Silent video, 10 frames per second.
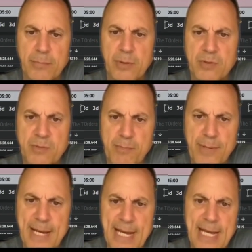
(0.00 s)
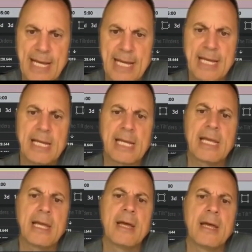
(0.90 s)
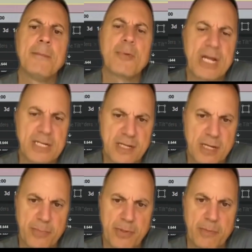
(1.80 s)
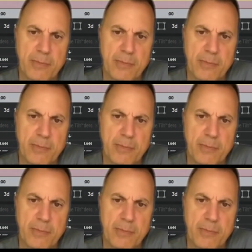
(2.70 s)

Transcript: Pulls back and breaks up.